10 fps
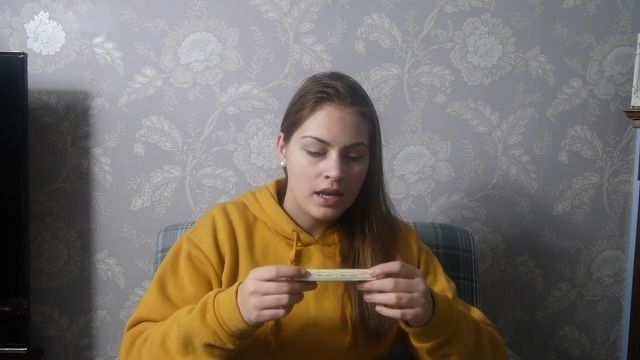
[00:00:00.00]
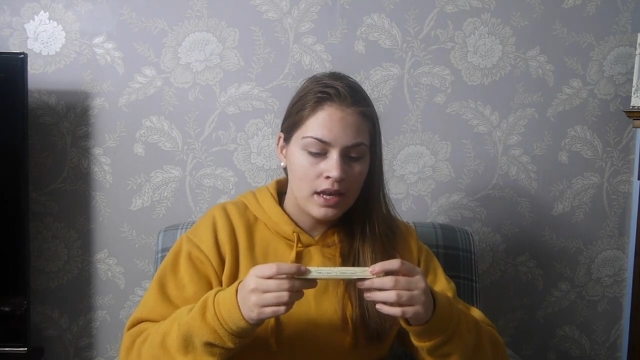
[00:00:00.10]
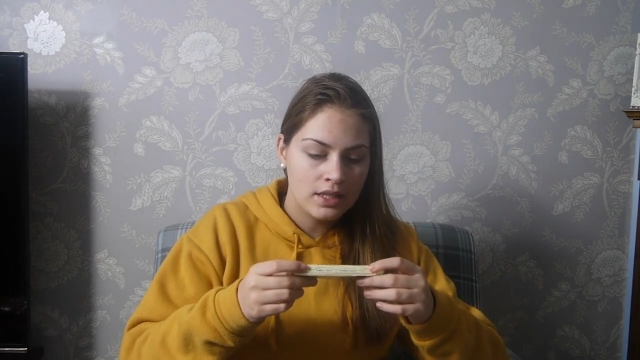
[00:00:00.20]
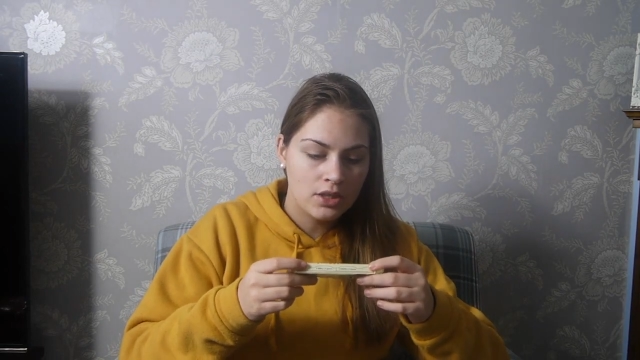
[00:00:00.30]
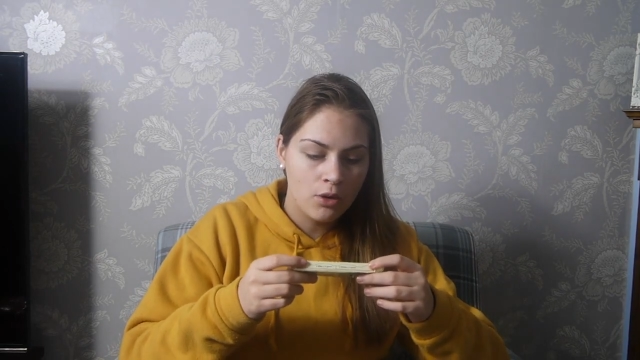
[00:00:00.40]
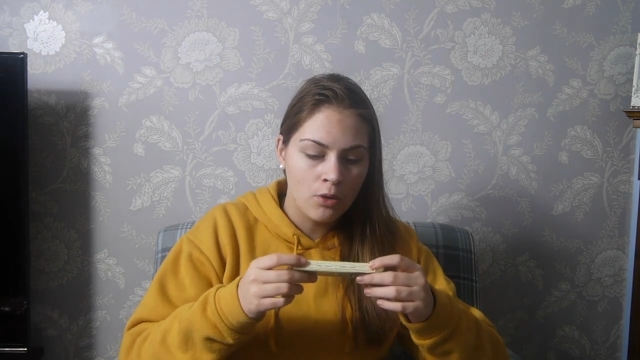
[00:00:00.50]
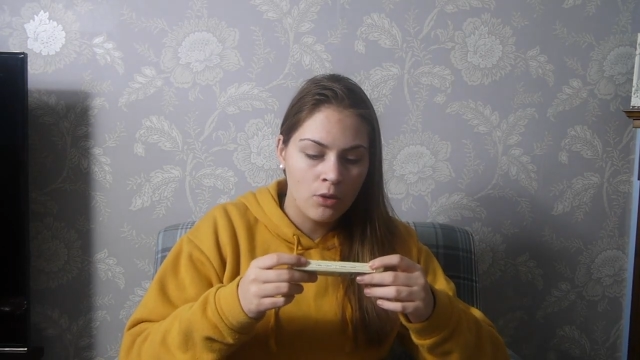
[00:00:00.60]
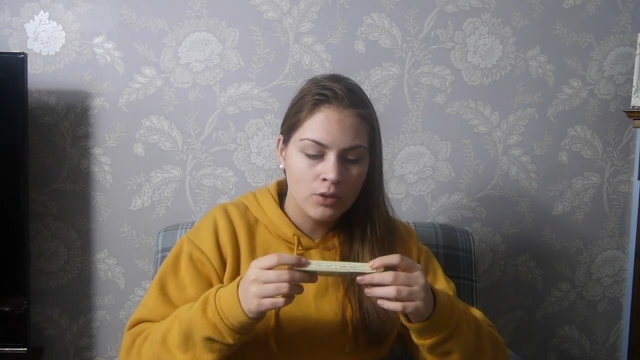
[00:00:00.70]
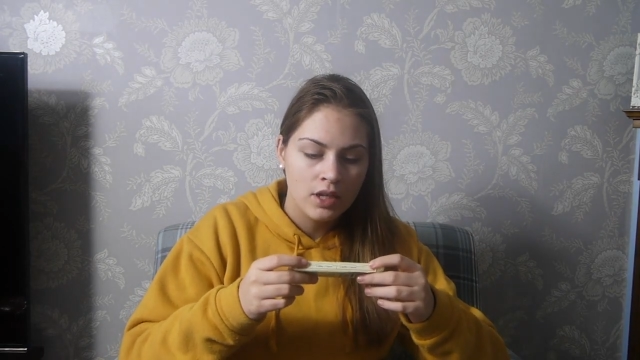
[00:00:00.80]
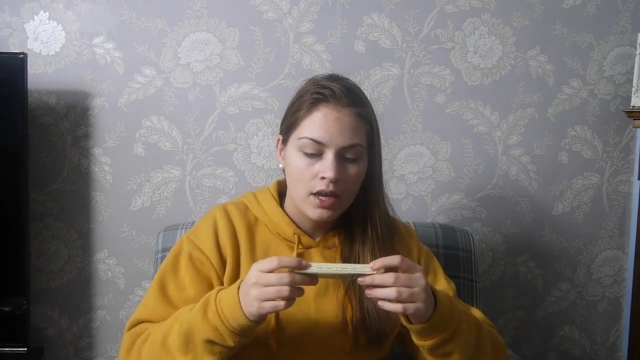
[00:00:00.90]
It's
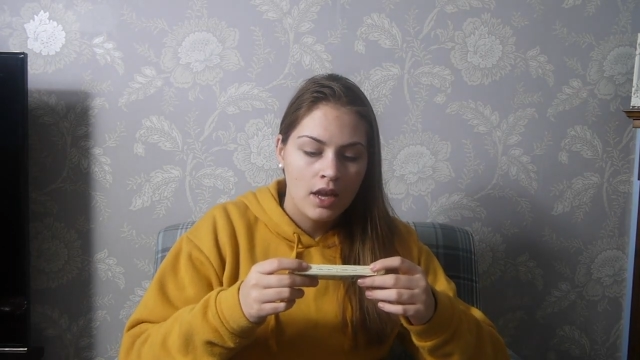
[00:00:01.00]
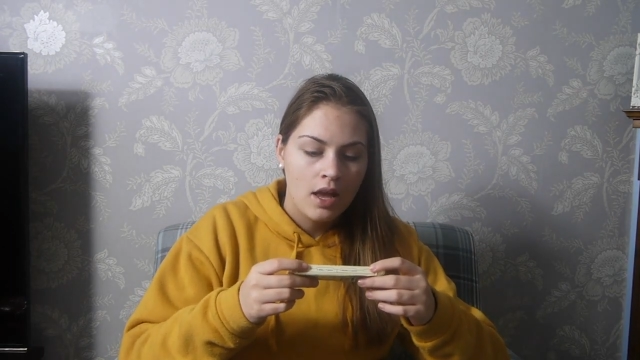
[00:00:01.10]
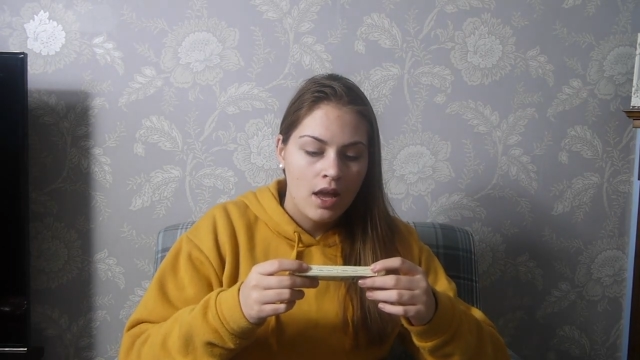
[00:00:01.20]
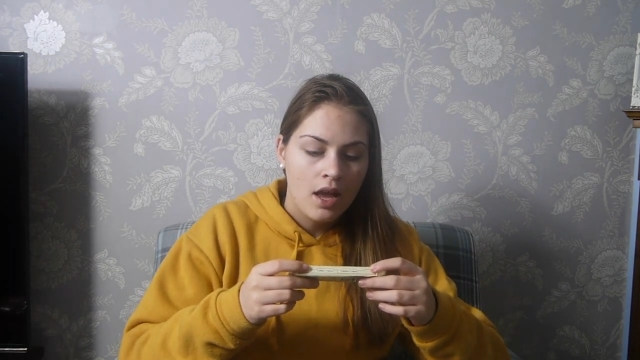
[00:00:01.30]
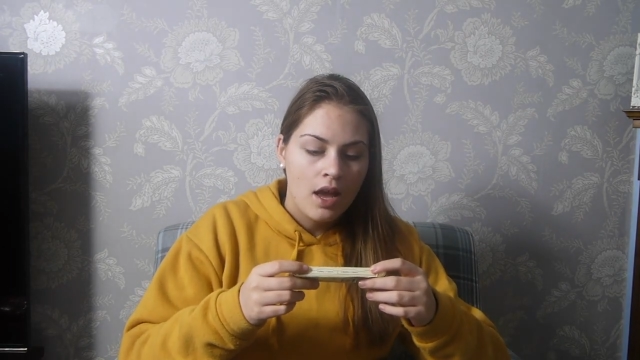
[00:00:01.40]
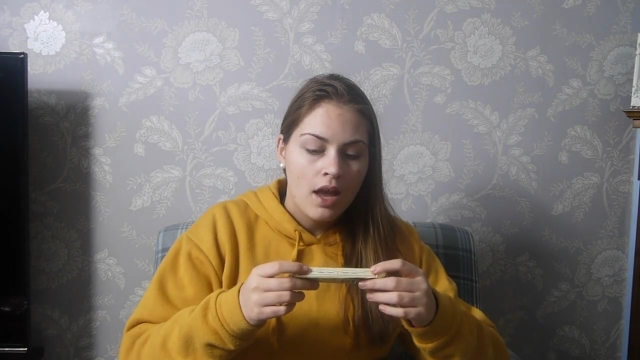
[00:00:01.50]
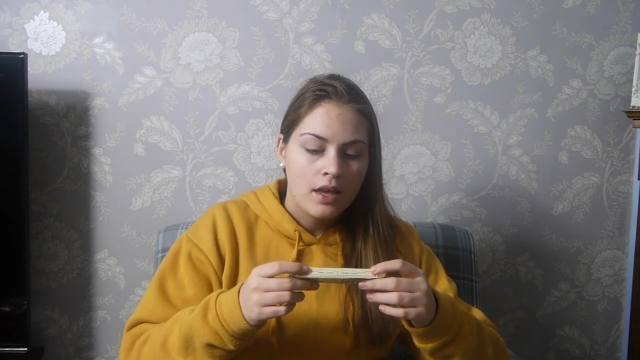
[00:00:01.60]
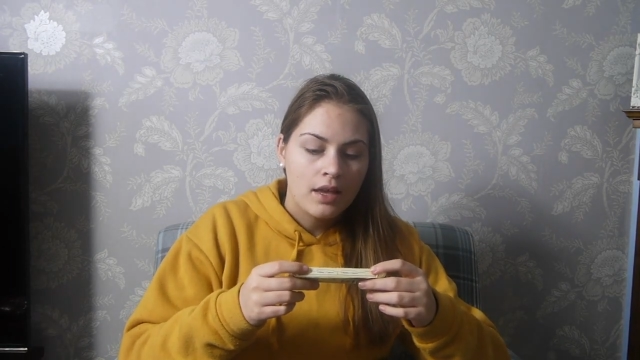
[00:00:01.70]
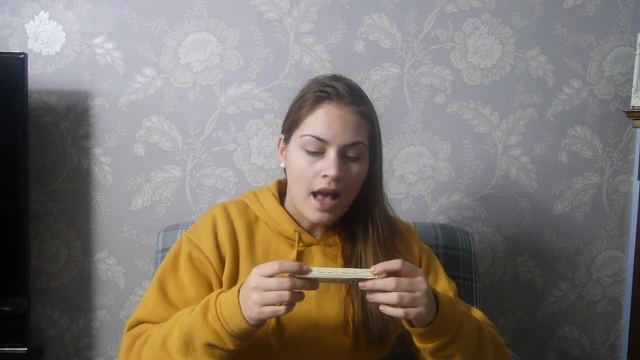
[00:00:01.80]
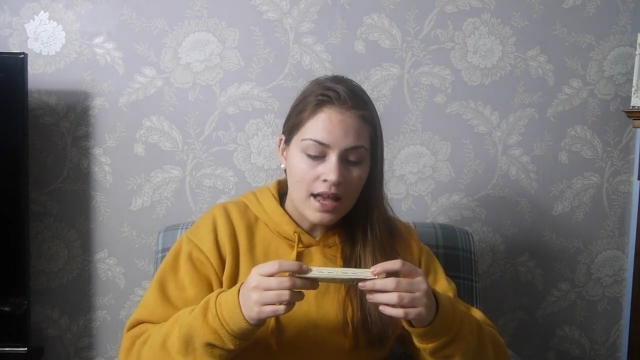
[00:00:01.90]
called
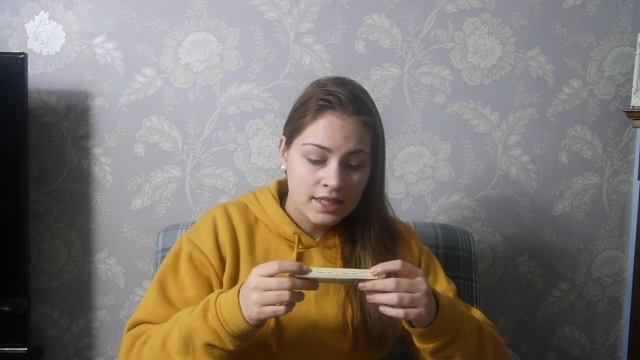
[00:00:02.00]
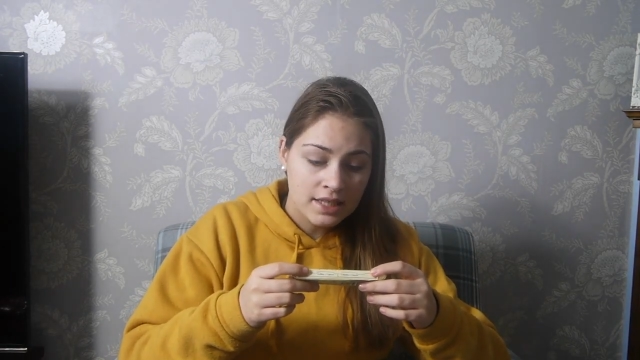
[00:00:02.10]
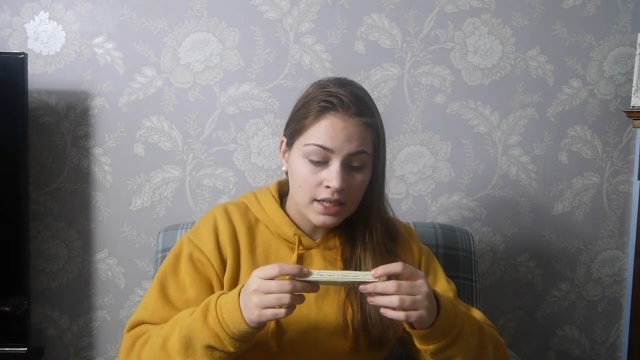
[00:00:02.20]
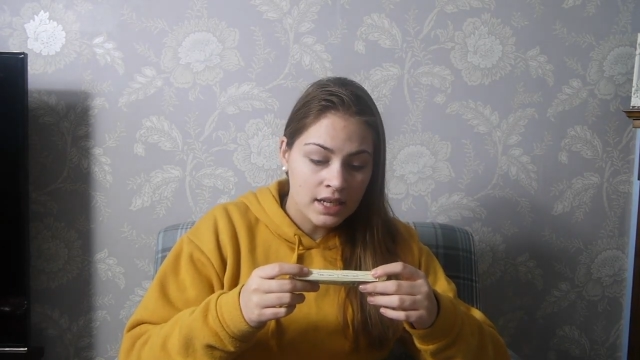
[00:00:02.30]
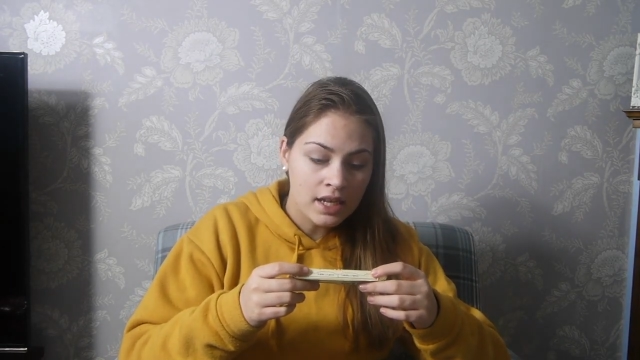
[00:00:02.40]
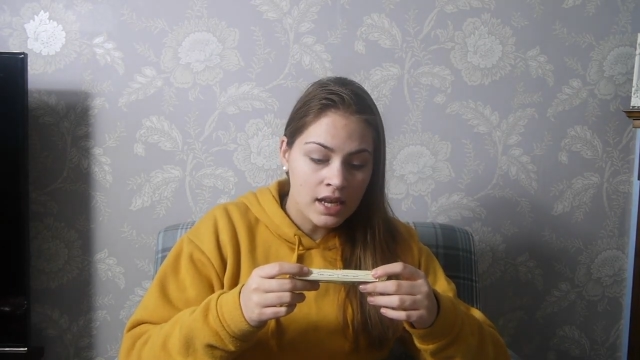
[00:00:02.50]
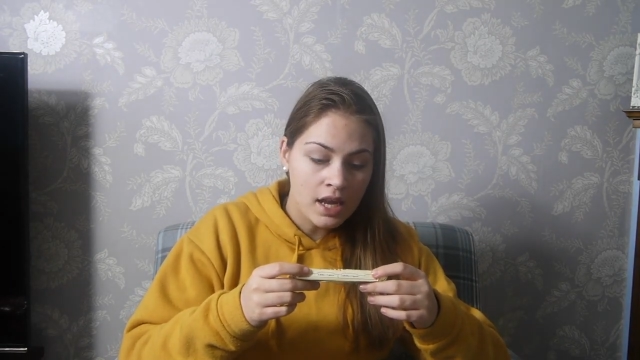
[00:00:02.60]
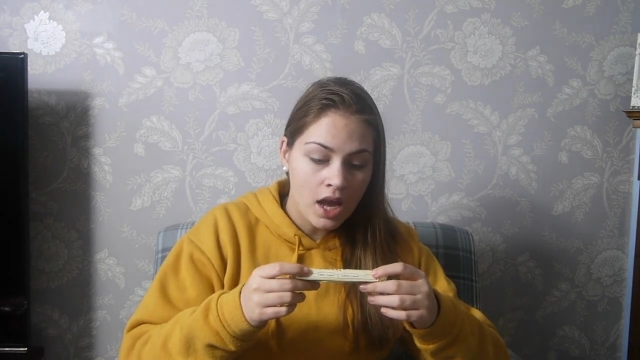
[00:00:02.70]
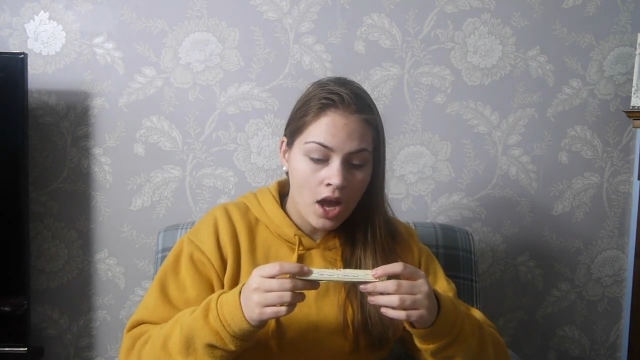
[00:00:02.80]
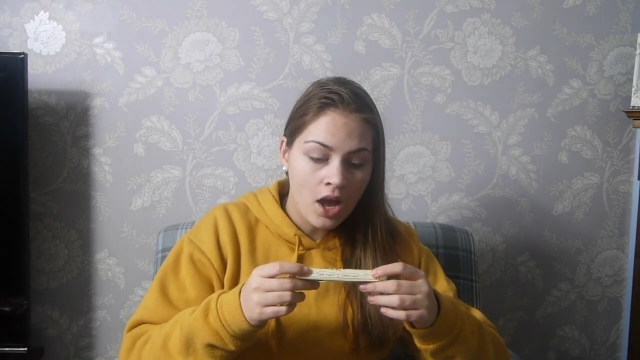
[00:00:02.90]

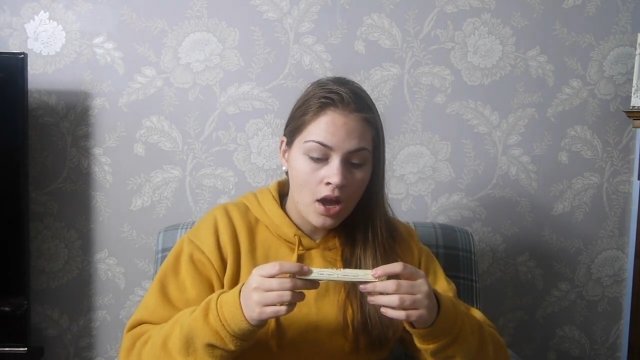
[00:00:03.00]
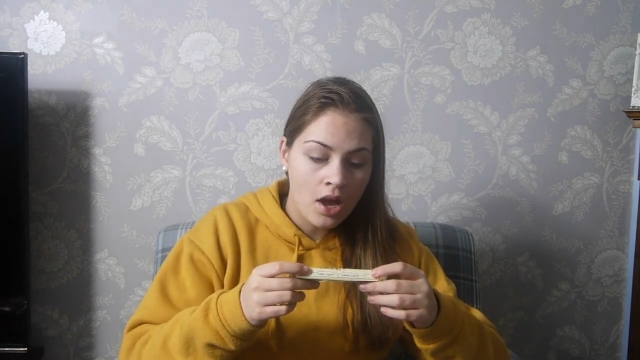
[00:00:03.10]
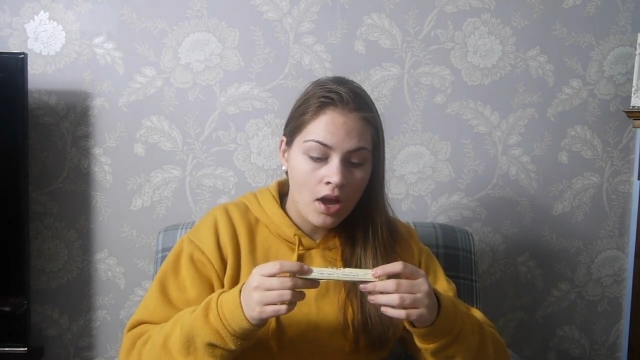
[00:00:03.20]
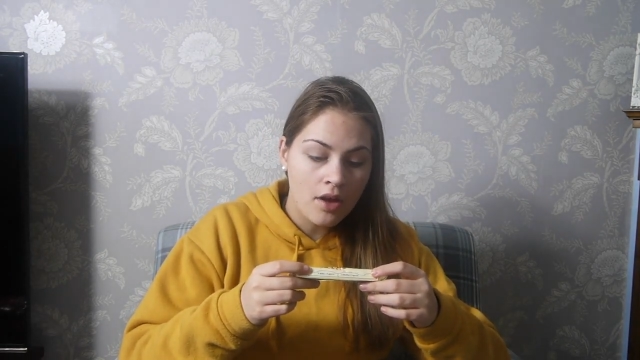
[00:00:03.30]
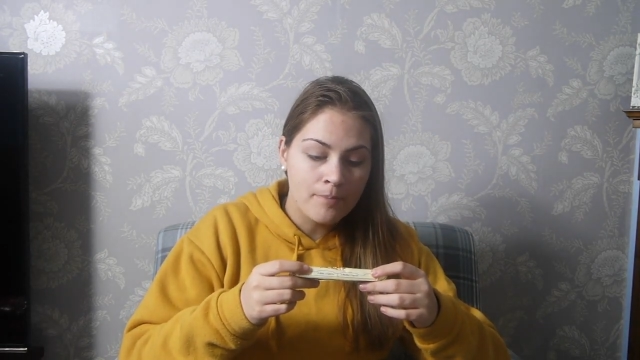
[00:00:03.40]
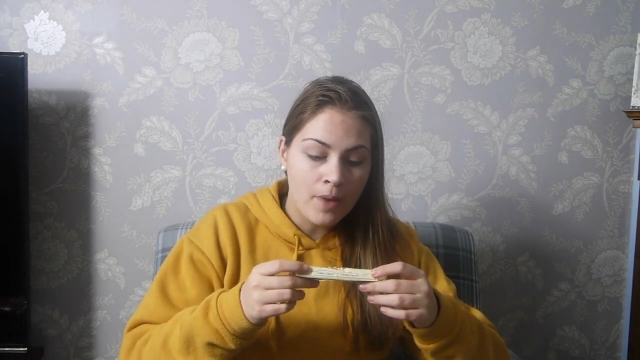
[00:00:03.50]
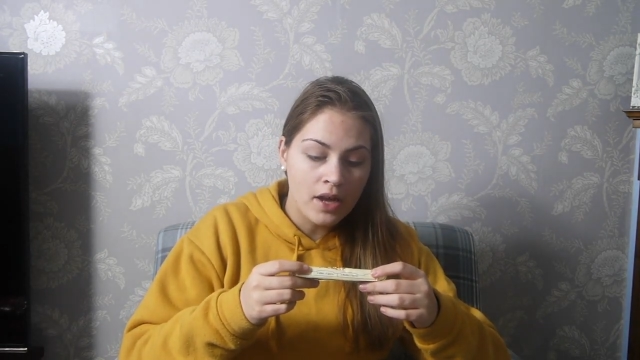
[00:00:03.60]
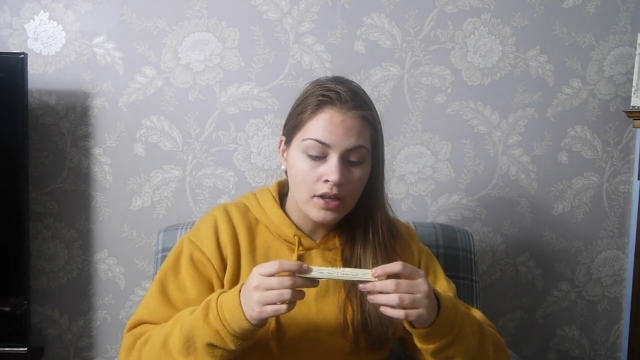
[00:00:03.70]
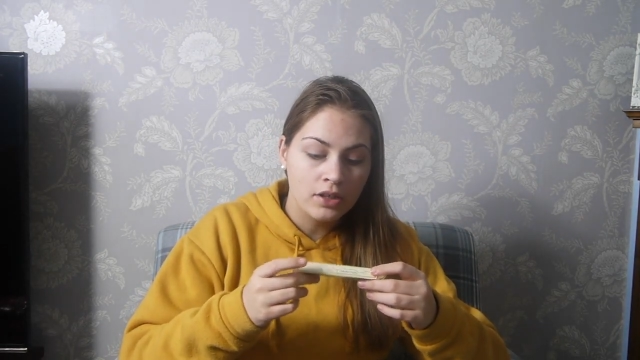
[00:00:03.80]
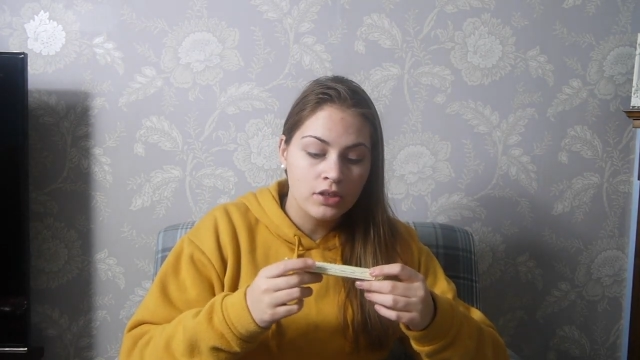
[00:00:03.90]
Castany uh,
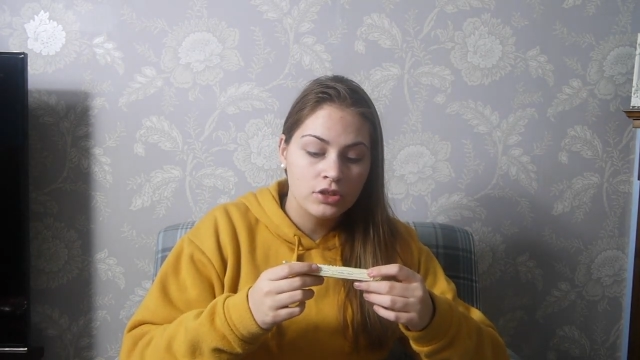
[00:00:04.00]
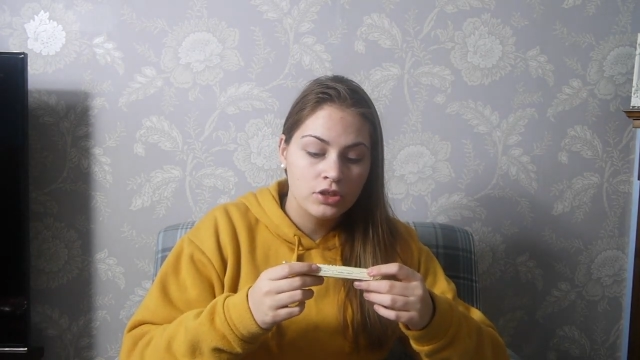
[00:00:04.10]
Bio...